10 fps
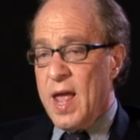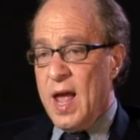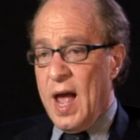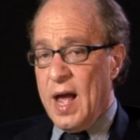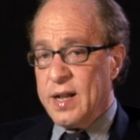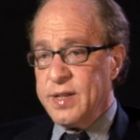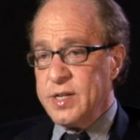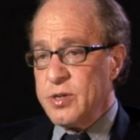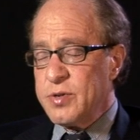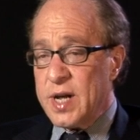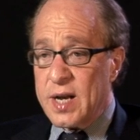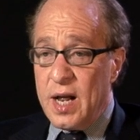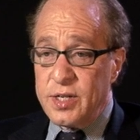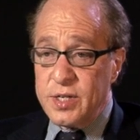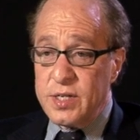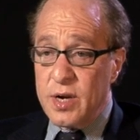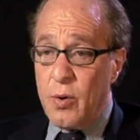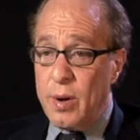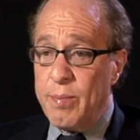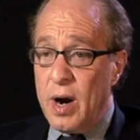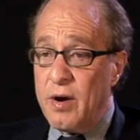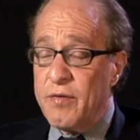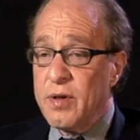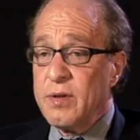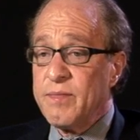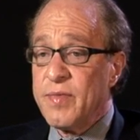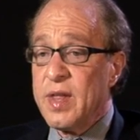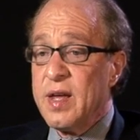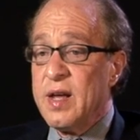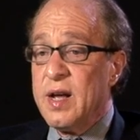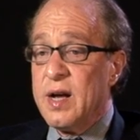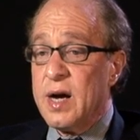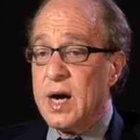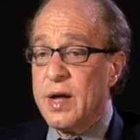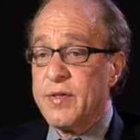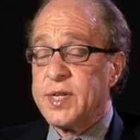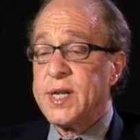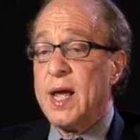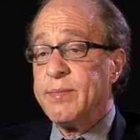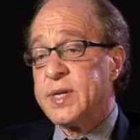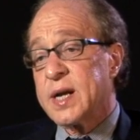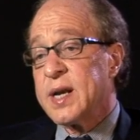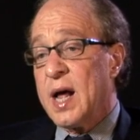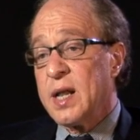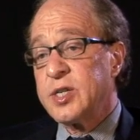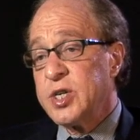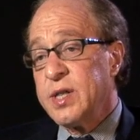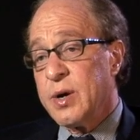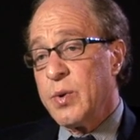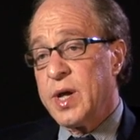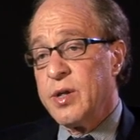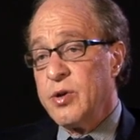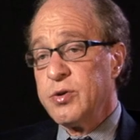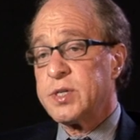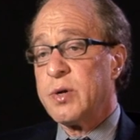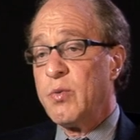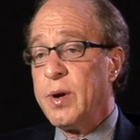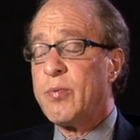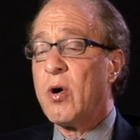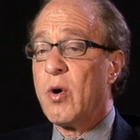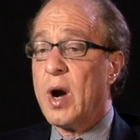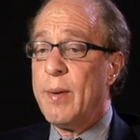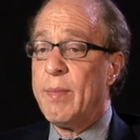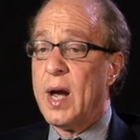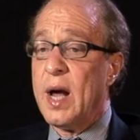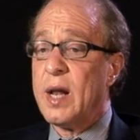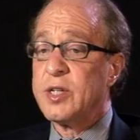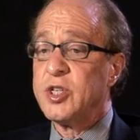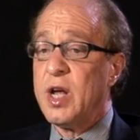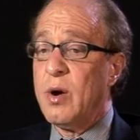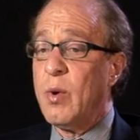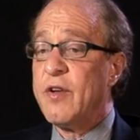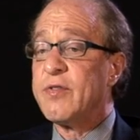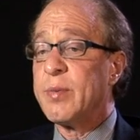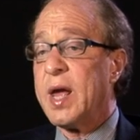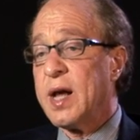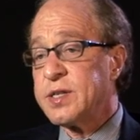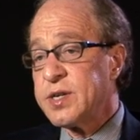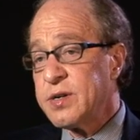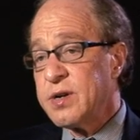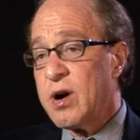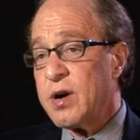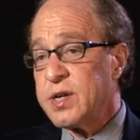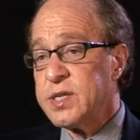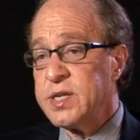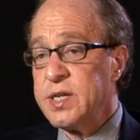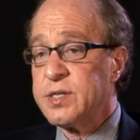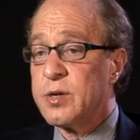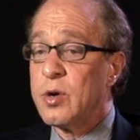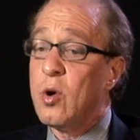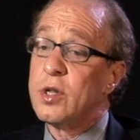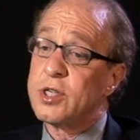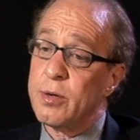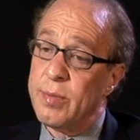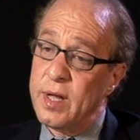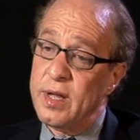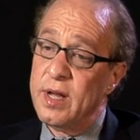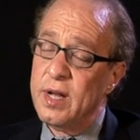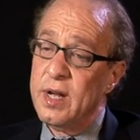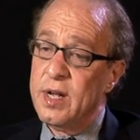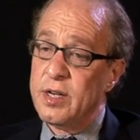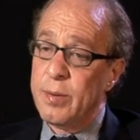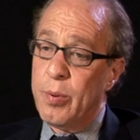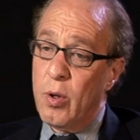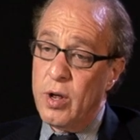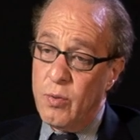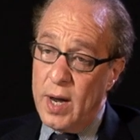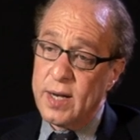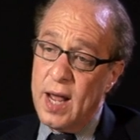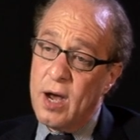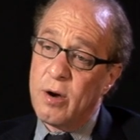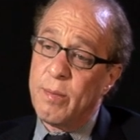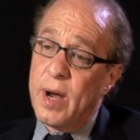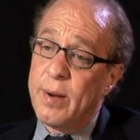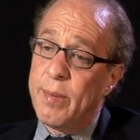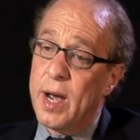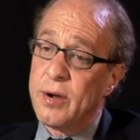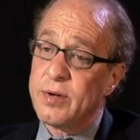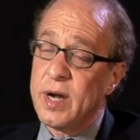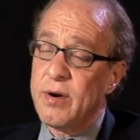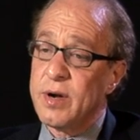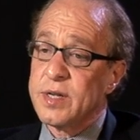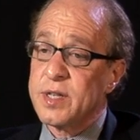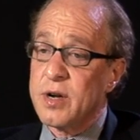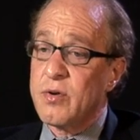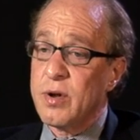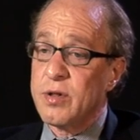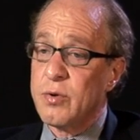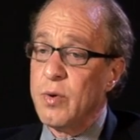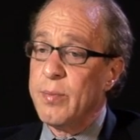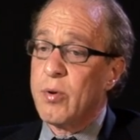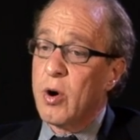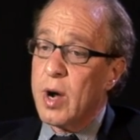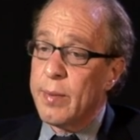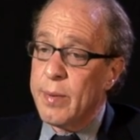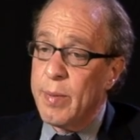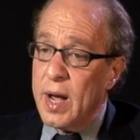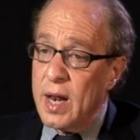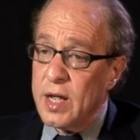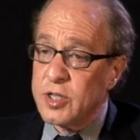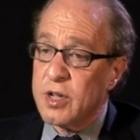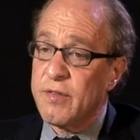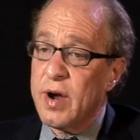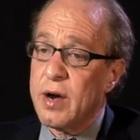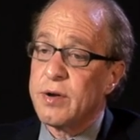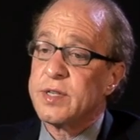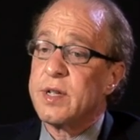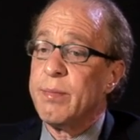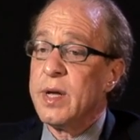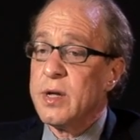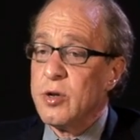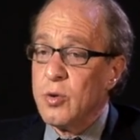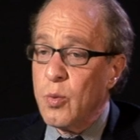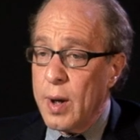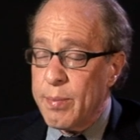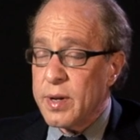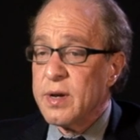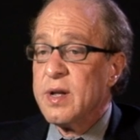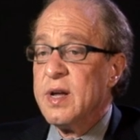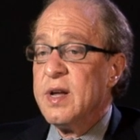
And these new technologies are quite powerful. Uh, the same technology that we can use to reprogram biology away from cancer and heart disease could also be deployed right now by a bioterrorist to, to reprogram a biological virus to be a new weapon.